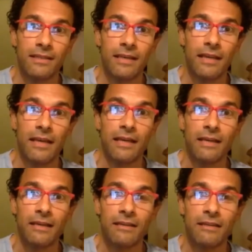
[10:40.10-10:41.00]

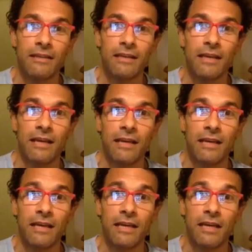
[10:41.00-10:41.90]
And
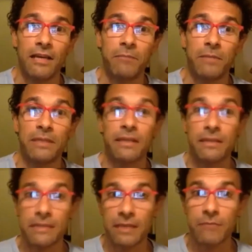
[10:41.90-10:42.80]
but at the
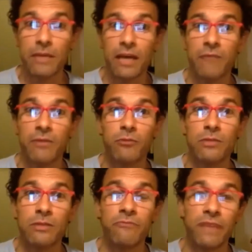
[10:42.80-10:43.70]
same time, it
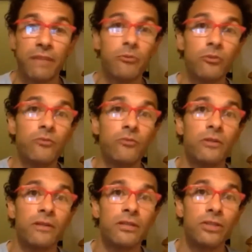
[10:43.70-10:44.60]
was a very beautiful
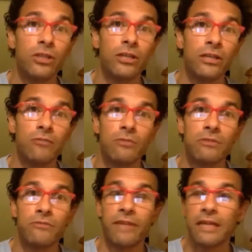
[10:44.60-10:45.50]
journey. It was a
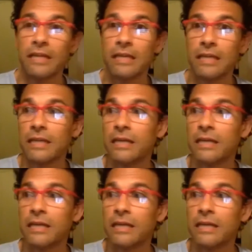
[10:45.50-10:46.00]
very